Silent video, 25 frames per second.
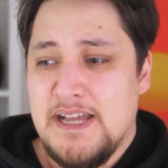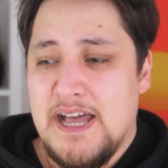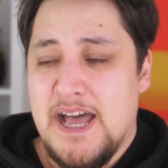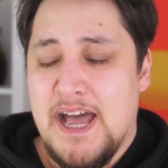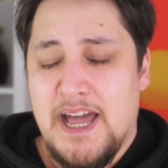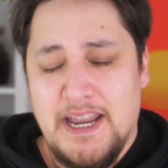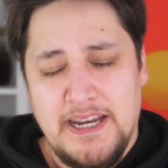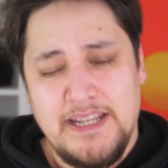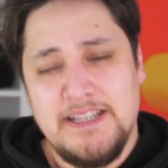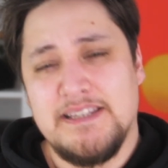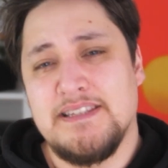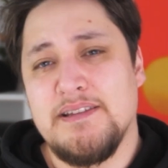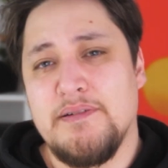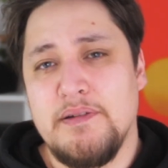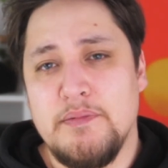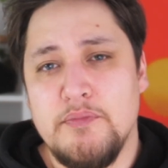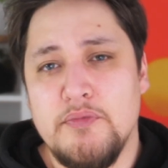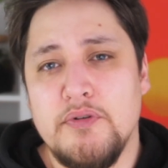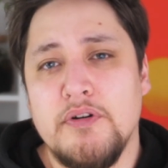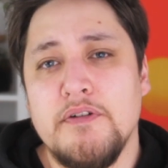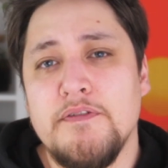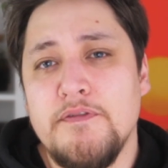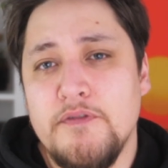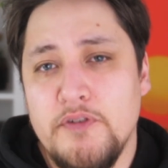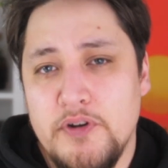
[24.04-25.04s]
I need something
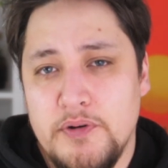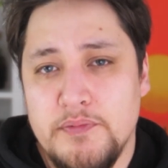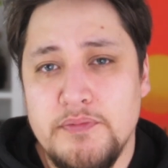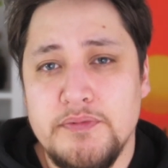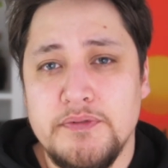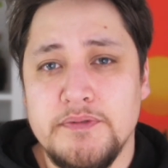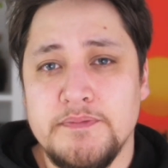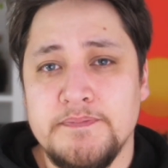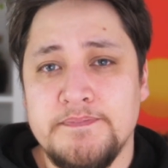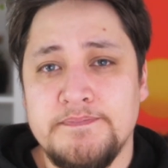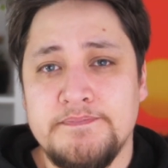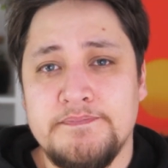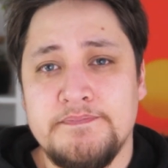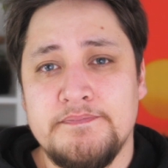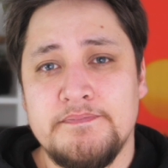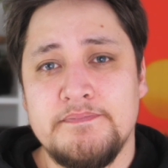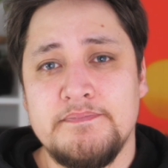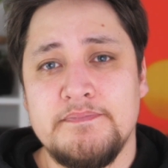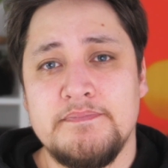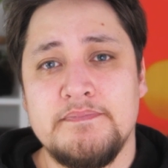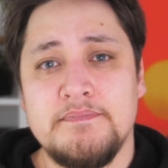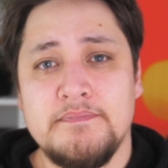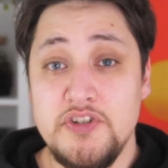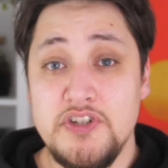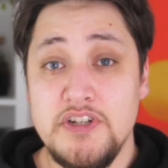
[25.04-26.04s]
more affordable. The
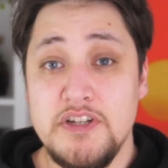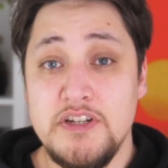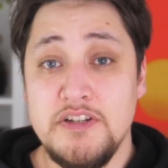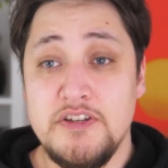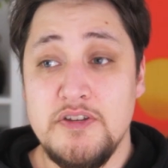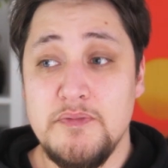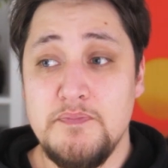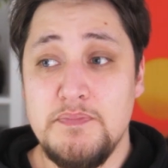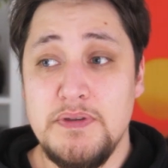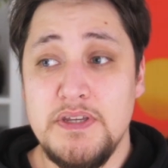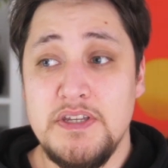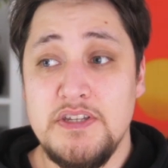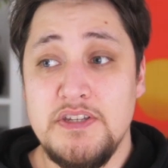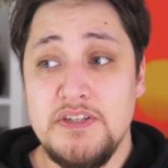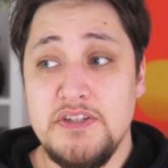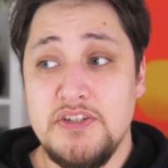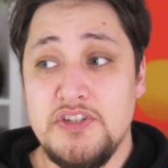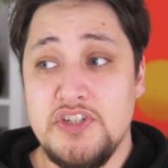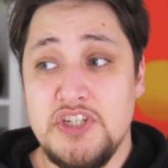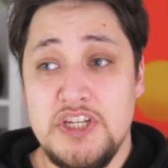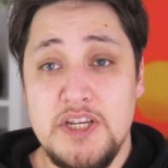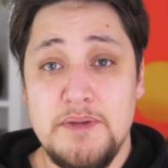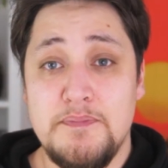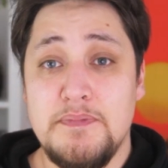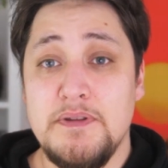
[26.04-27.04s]
solution could be
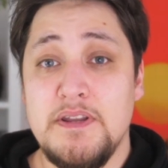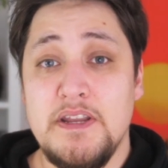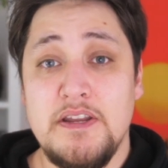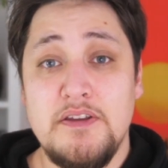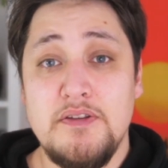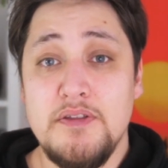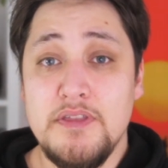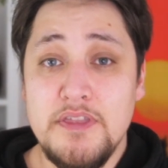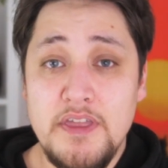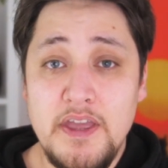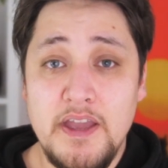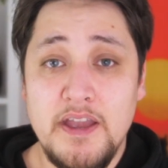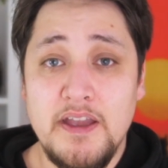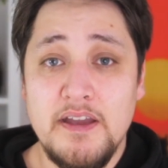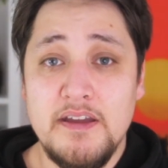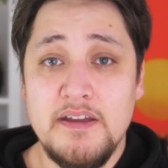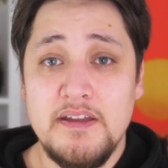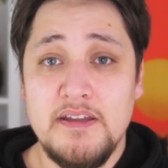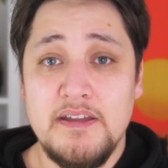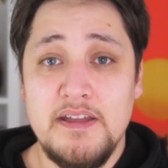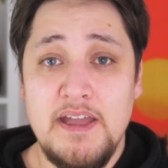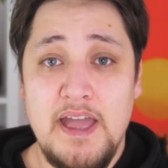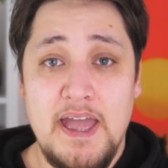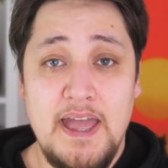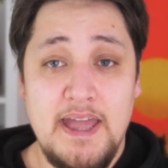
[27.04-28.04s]
cheaper than you
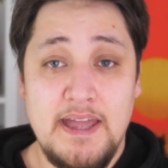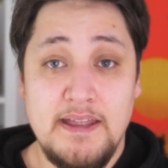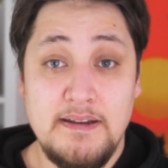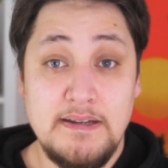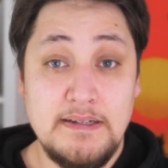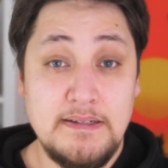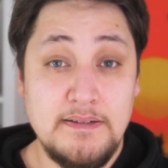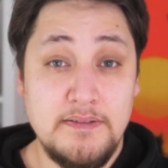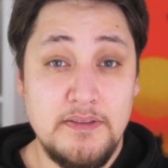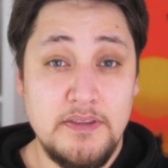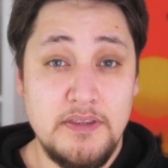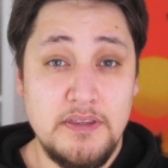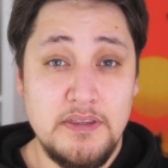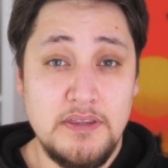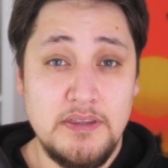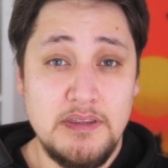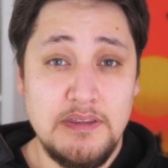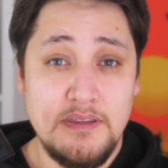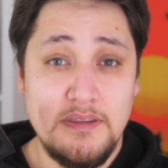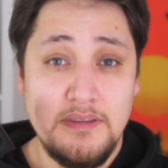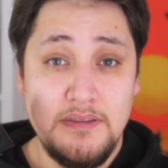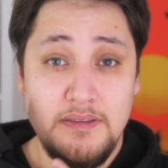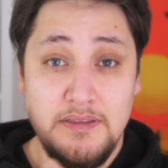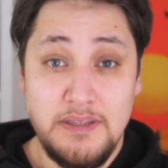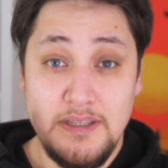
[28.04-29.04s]
think, and
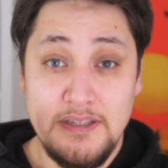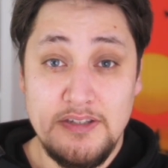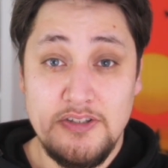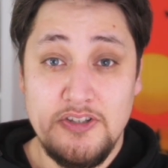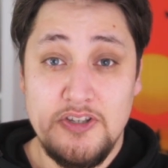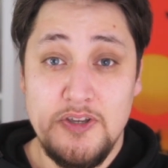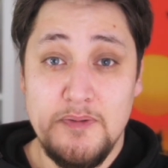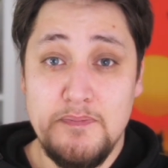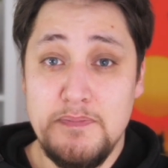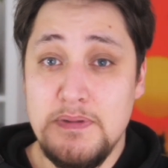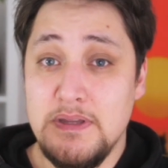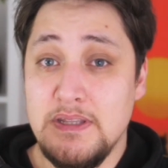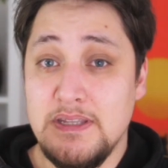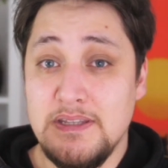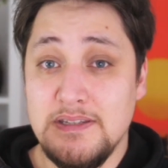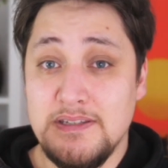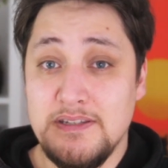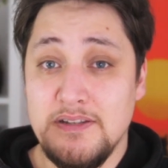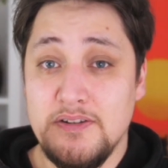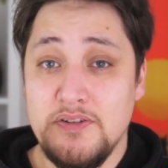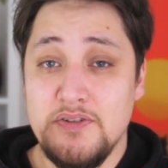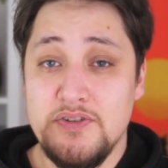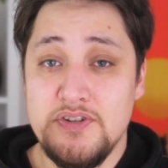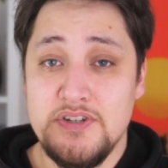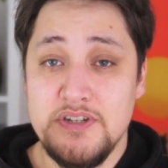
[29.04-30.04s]
this could be the
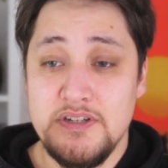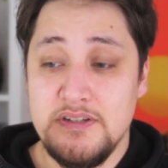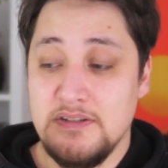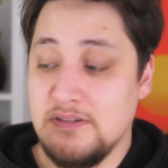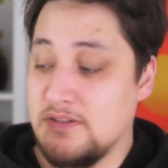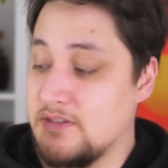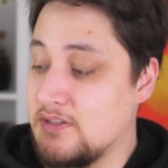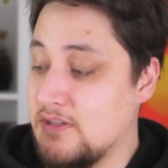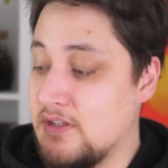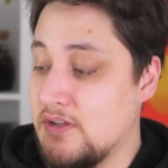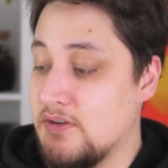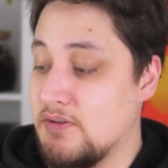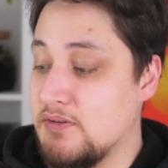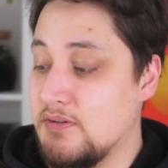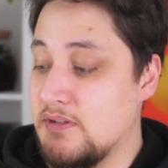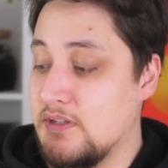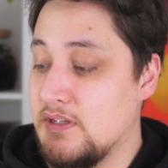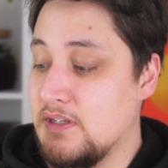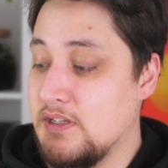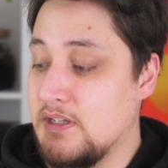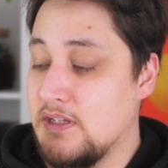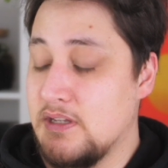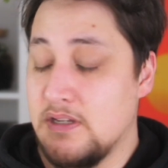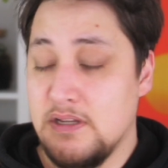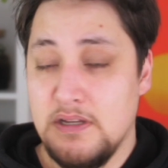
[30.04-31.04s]
solution. So
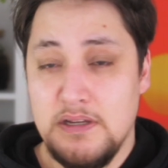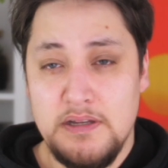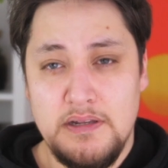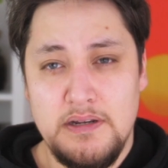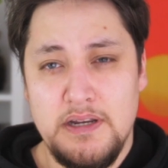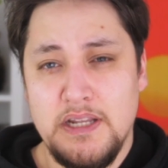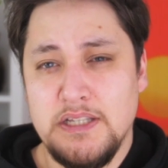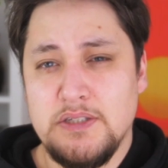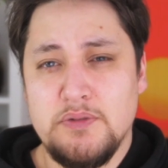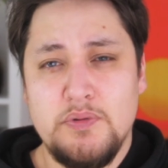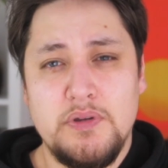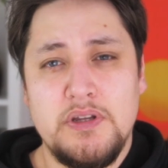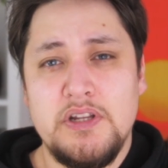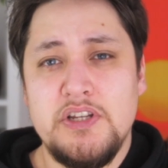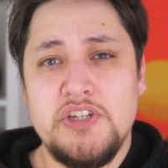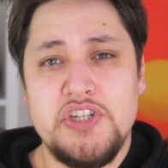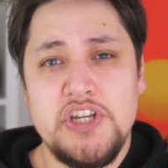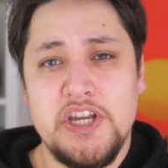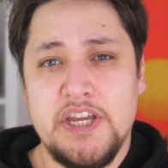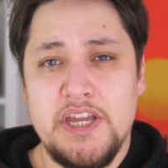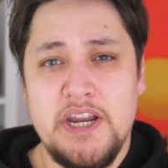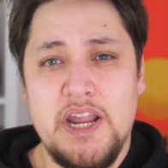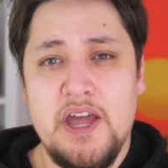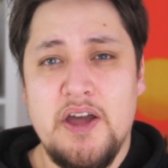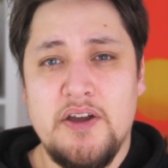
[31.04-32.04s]
let's quickly
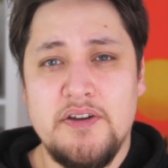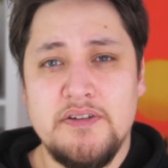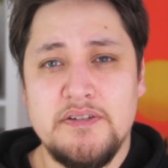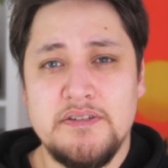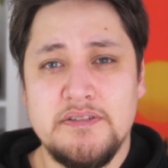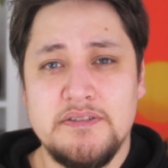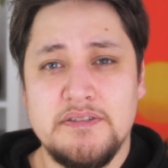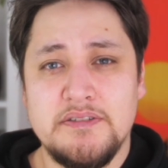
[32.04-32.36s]
check it out.